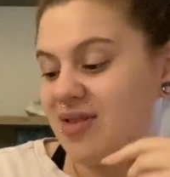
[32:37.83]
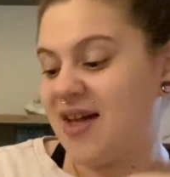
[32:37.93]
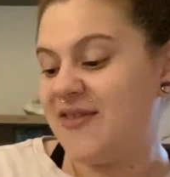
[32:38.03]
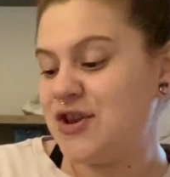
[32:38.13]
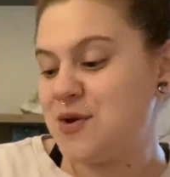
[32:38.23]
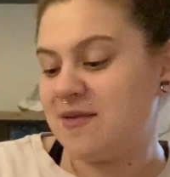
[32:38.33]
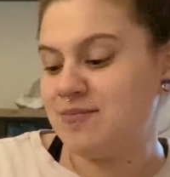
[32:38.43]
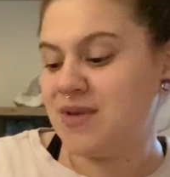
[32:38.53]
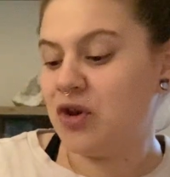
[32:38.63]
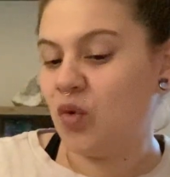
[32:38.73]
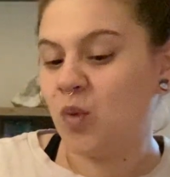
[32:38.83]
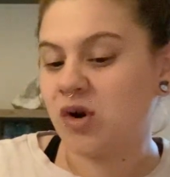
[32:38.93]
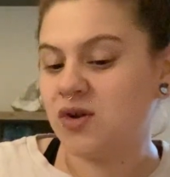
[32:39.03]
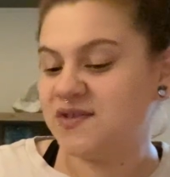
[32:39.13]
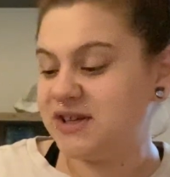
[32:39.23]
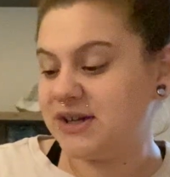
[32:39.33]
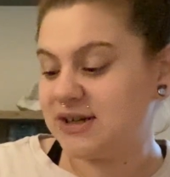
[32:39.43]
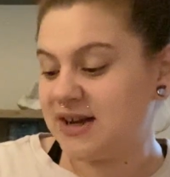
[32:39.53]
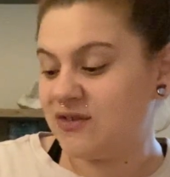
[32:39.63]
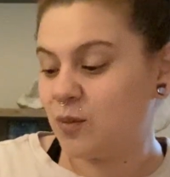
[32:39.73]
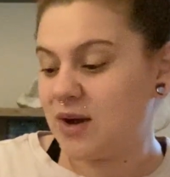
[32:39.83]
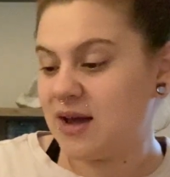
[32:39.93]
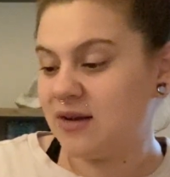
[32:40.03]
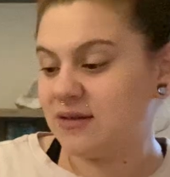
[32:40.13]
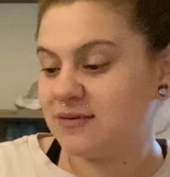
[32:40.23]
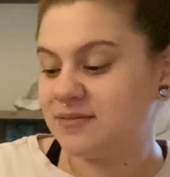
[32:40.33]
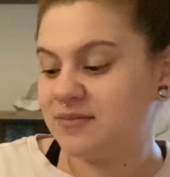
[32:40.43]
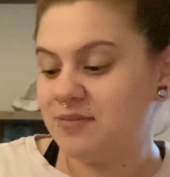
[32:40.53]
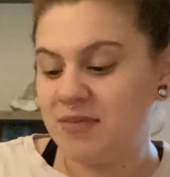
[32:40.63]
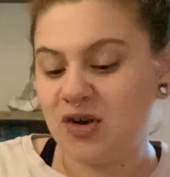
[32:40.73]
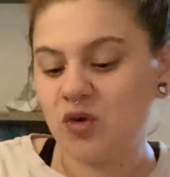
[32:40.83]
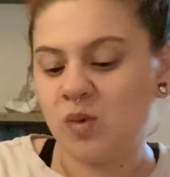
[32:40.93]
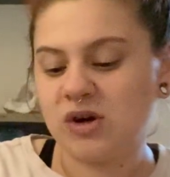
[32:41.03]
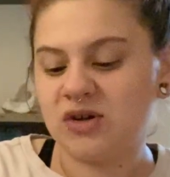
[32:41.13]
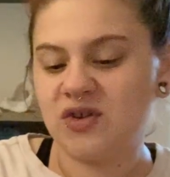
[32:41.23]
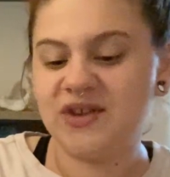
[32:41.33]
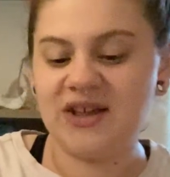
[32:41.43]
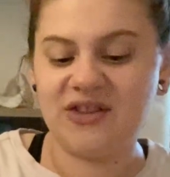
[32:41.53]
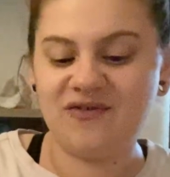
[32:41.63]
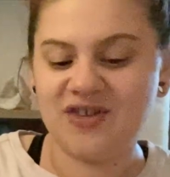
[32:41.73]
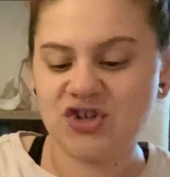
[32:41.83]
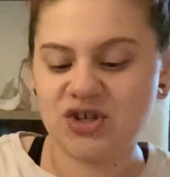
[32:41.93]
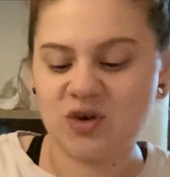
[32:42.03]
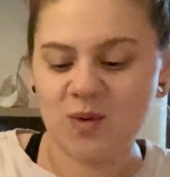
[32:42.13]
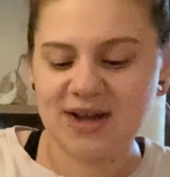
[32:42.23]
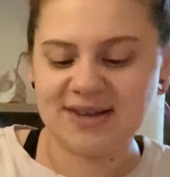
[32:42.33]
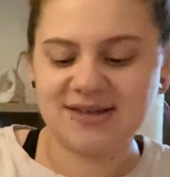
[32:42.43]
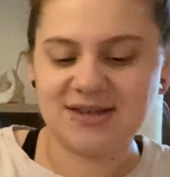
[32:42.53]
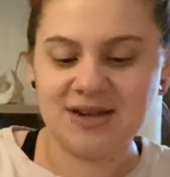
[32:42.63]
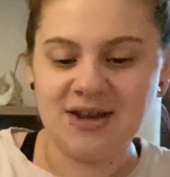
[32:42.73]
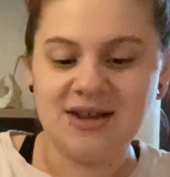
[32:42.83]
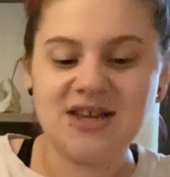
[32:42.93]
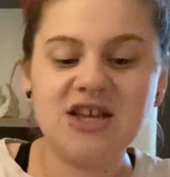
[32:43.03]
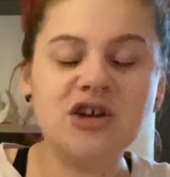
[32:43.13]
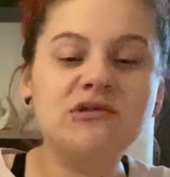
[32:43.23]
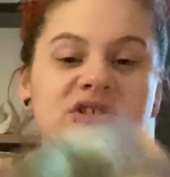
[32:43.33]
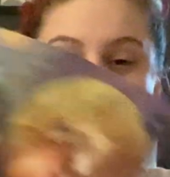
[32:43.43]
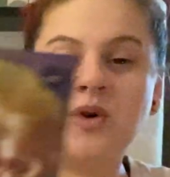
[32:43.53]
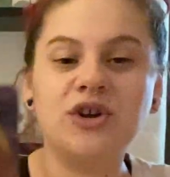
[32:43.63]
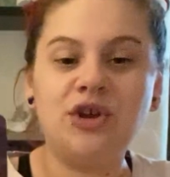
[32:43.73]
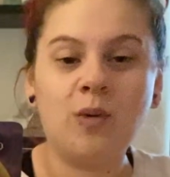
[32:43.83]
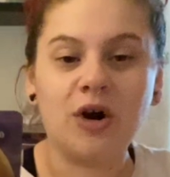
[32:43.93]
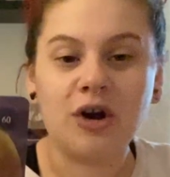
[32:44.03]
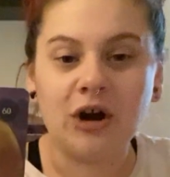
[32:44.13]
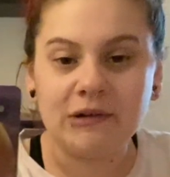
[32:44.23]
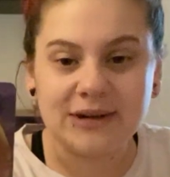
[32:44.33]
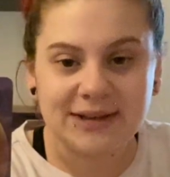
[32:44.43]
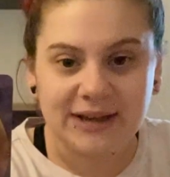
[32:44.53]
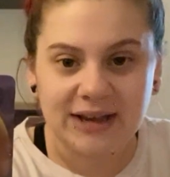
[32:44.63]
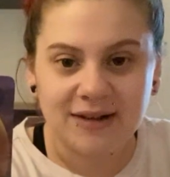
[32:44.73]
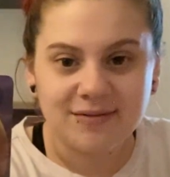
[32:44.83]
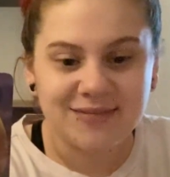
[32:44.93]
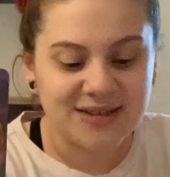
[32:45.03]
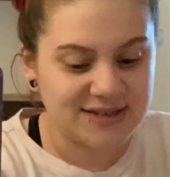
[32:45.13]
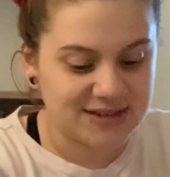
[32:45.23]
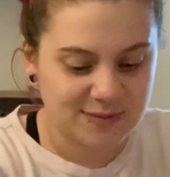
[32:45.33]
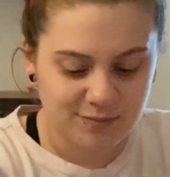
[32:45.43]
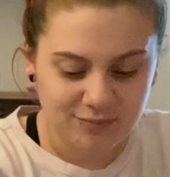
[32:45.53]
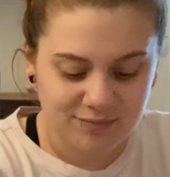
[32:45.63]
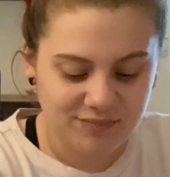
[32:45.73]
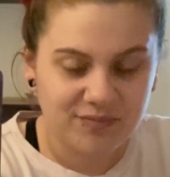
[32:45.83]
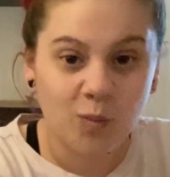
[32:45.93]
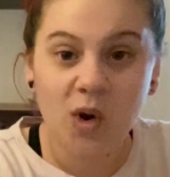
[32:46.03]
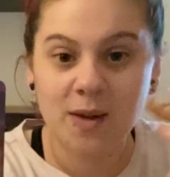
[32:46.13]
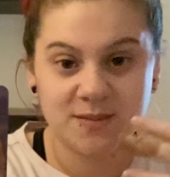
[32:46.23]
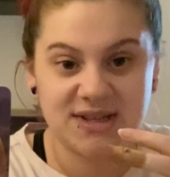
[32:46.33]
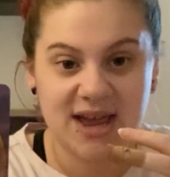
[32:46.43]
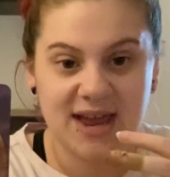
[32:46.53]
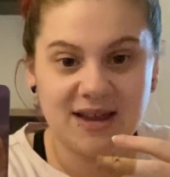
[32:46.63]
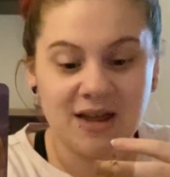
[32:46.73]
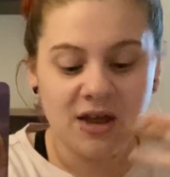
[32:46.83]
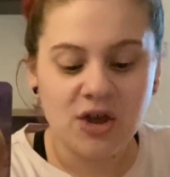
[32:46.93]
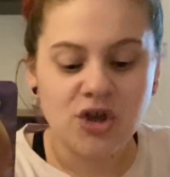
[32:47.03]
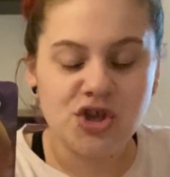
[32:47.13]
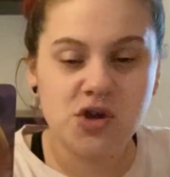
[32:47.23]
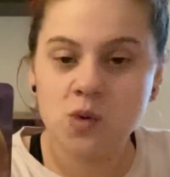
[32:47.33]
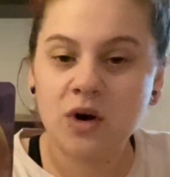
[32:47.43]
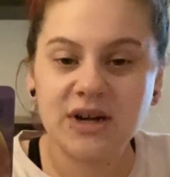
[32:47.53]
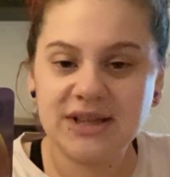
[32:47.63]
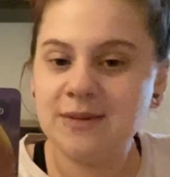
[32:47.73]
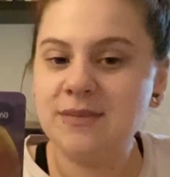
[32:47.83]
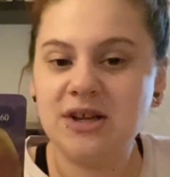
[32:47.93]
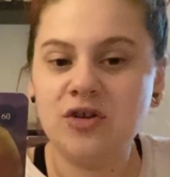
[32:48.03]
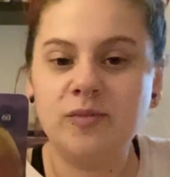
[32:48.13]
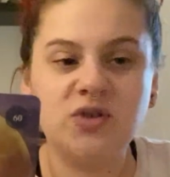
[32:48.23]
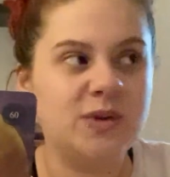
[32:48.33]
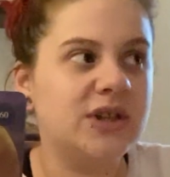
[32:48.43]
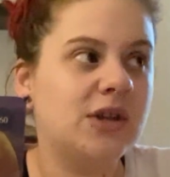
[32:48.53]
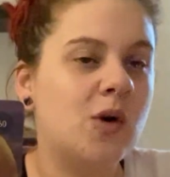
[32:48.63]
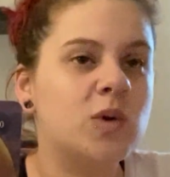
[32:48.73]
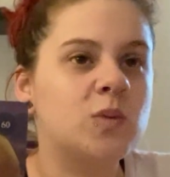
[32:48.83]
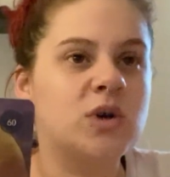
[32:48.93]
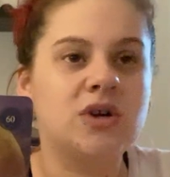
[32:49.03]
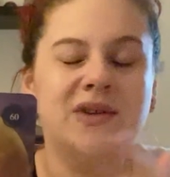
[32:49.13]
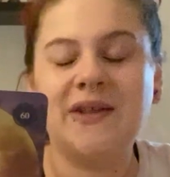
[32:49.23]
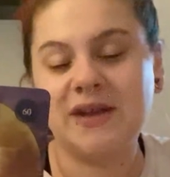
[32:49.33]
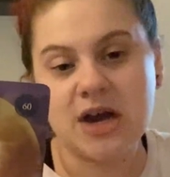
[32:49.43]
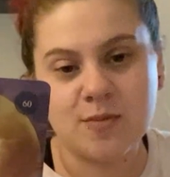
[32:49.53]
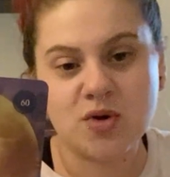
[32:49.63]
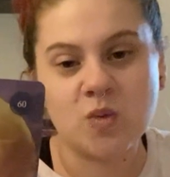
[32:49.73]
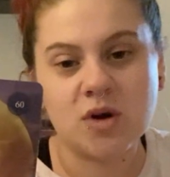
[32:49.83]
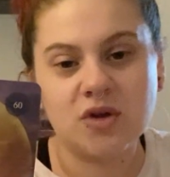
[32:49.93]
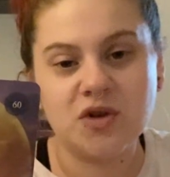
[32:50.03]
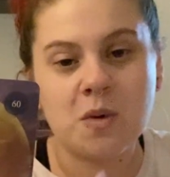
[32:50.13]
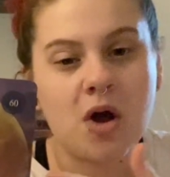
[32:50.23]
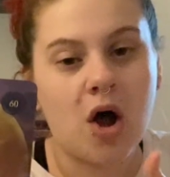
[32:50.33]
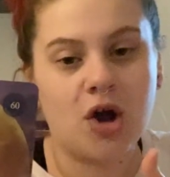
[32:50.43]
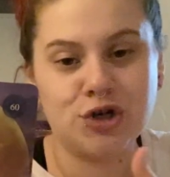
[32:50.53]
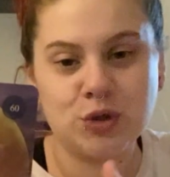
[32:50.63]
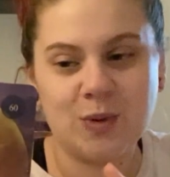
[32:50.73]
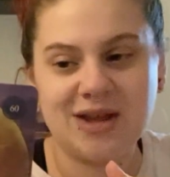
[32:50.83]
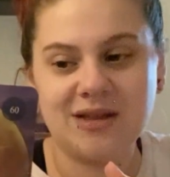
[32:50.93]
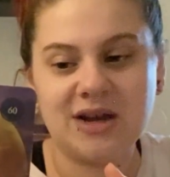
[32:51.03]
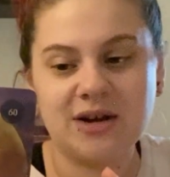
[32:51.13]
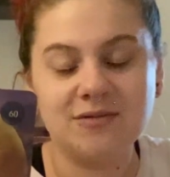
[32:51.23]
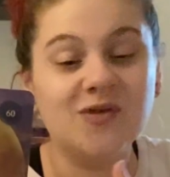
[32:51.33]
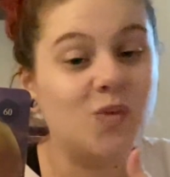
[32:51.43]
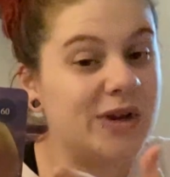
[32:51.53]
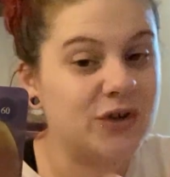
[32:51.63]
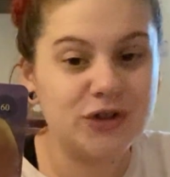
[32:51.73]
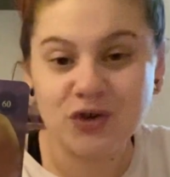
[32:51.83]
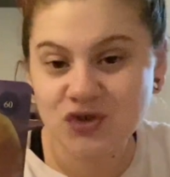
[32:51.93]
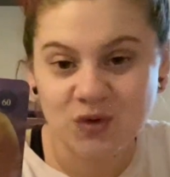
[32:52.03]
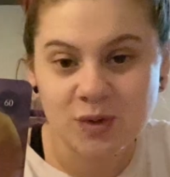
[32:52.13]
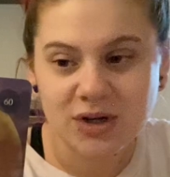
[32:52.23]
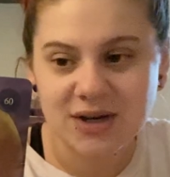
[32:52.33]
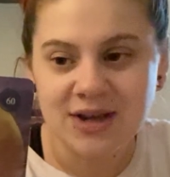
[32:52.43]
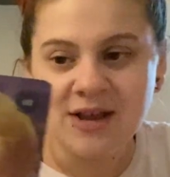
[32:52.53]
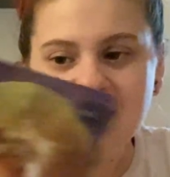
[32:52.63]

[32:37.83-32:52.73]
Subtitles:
And then you have middle world here as well. Middle world and the vision quest. Here is where you are currently. This is what I'm saying. You are in the middle between the lower world and the upper world. You are on your way there. Wield your sword.